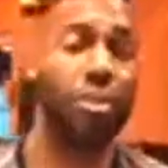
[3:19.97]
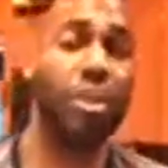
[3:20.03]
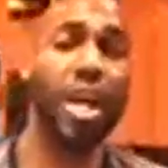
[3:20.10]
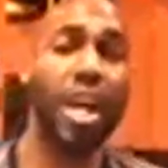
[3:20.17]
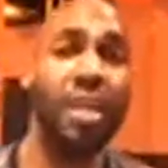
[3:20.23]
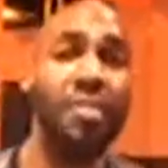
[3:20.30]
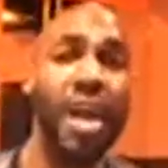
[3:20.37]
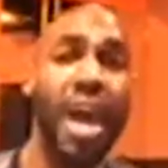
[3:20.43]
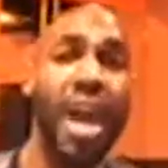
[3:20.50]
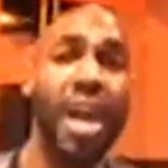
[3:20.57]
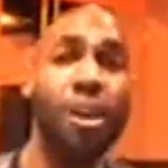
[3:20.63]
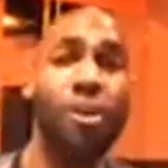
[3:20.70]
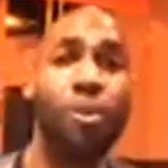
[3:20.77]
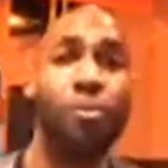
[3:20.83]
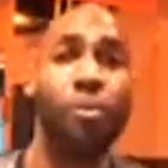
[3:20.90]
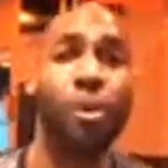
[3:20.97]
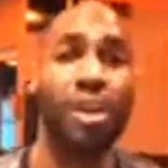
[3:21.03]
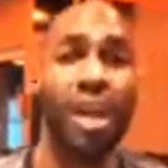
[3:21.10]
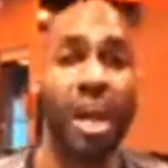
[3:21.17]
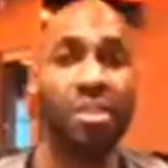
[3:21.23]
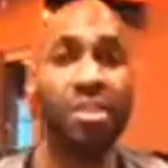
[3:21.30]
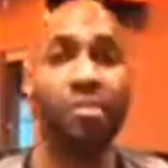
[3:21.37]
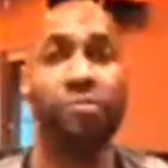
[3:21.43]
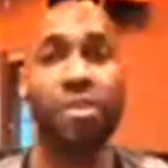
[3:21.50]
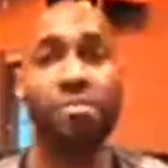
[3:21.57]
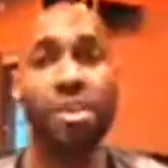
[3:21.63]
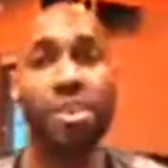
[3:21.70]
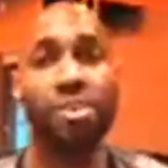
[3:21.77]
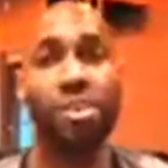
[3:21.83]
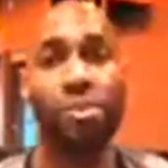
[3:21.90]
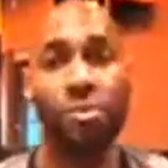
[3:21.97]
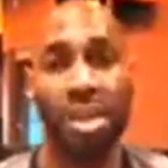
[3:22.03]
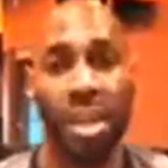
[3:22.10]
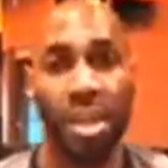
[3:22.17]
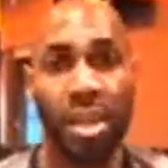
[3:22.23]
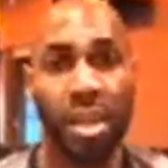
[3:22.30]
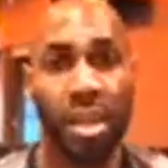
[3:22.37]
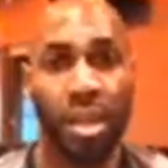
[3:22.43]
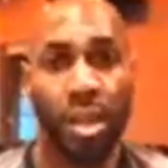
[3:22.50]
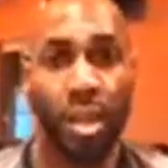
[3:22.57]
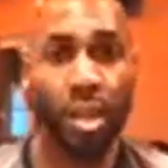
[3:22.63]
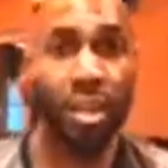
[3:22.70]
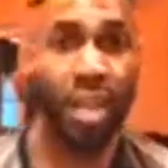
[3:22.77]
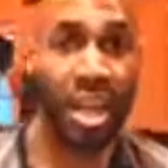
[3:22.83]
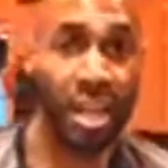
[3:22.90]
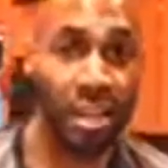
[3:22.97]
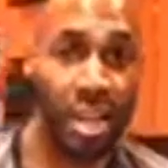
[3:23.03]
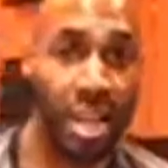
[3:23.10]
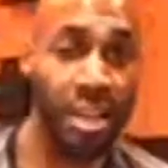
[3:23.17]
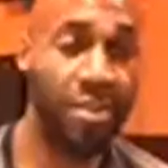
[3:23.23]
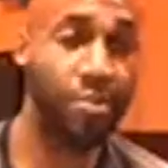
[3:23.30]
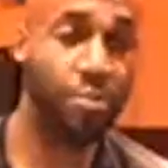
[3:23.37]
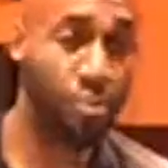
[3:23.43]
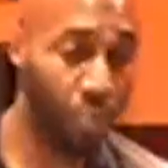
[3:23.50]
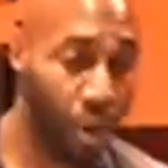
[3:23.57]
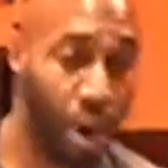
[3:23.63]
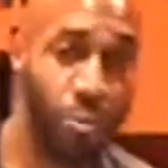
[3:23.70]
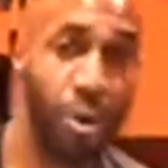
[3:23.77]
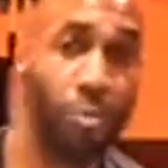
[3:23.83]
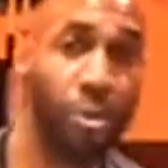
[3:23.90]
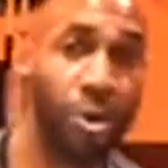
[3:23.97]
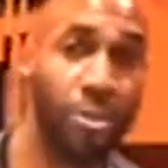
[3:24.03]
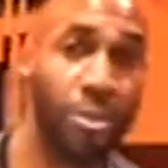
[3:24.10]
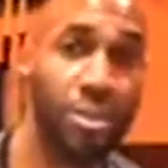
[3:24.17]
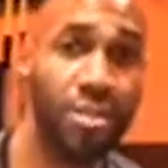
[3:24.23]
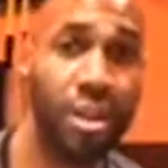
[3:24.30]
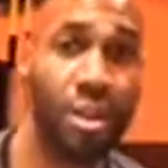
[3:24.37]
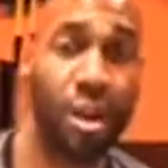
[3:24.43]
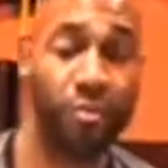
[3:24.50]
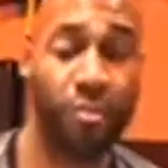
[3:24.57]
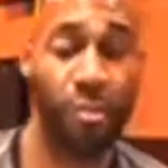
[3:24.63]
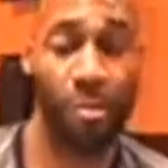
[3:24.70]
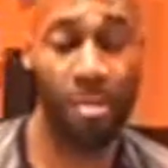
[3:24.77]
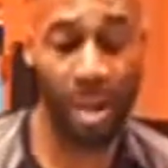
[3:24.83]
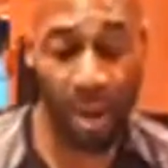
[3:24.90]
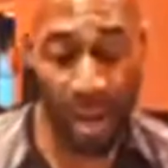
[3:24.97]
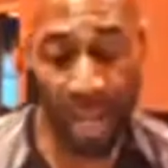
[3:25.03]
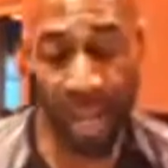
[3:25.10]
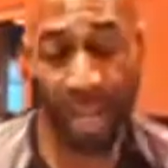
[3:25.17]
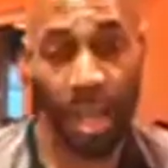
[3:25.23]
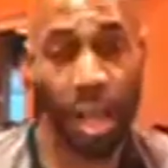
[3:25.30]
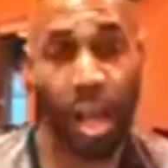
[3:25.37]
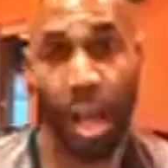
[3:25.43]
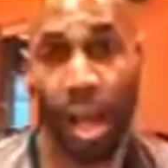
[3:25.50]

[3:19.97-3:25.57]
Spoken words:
So a lot of the at-home workouts that we've been doing lately, throughout we worked this uncomfortable period,